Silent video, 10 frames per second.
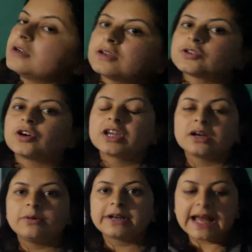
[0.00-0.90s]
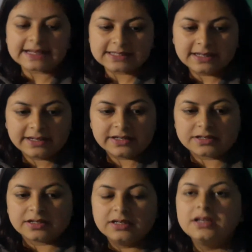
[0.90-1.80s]
talking about
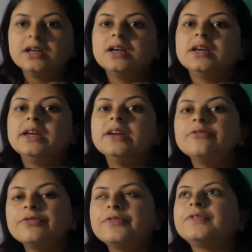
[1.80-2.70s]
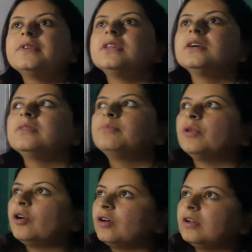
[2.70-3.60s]
acceleration, if the
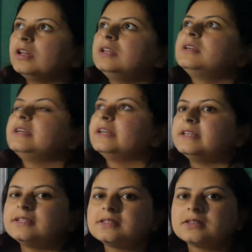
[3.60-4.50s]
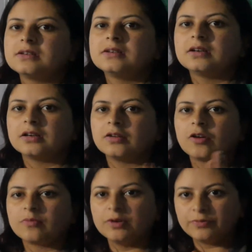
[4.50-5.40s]
ball is a
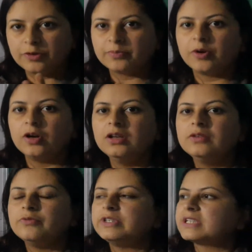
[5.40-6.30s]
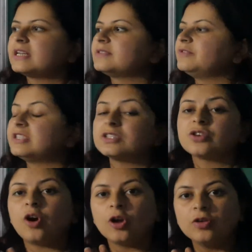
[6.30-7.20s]
normal football which is
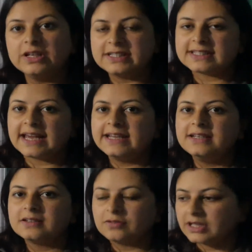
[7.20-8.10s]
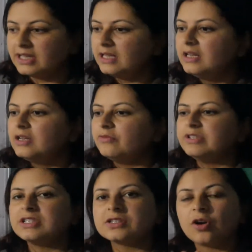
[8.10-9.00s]
hollow inside, okay,
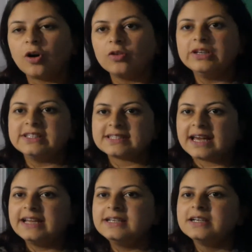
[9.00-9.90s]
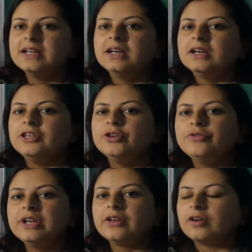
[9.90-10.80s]
which is hollow inside, you
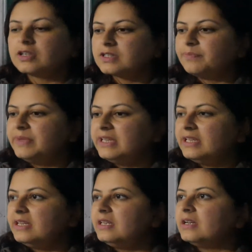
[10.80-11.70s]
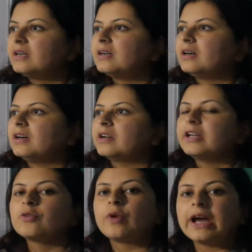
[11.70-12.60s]
will not be
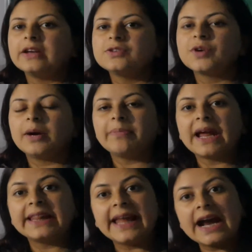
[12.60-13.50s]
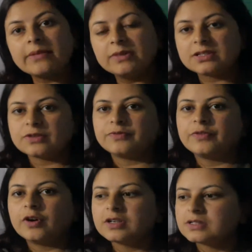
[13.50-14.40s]
required to apply that much of
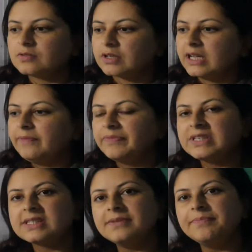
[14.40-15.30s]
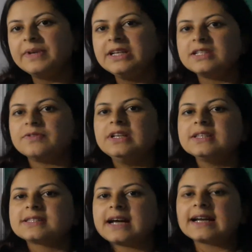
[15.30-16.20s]
force. Okay, simply it will
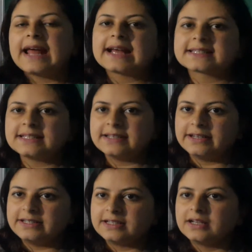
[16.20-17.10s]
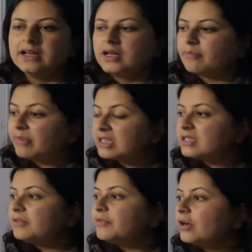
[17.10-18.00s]
start accelerating. But
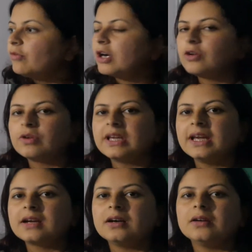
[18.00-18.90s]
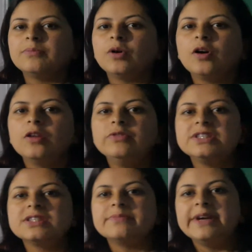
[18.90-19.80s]
if you want to kick a ball
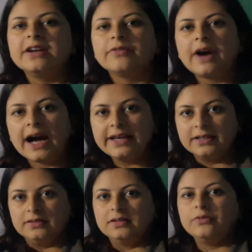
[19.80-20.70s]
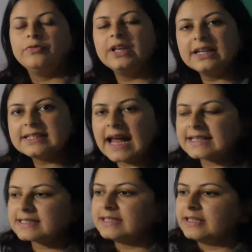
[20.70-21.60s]
which is made of iron, will it
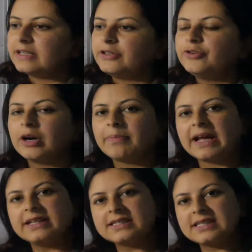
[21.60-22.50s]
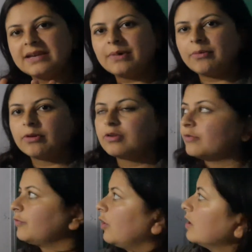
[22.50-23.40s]
accelerate? You apply the same amount
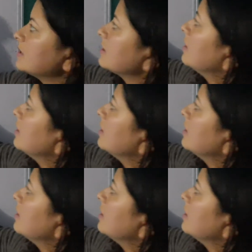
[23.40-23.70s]
of force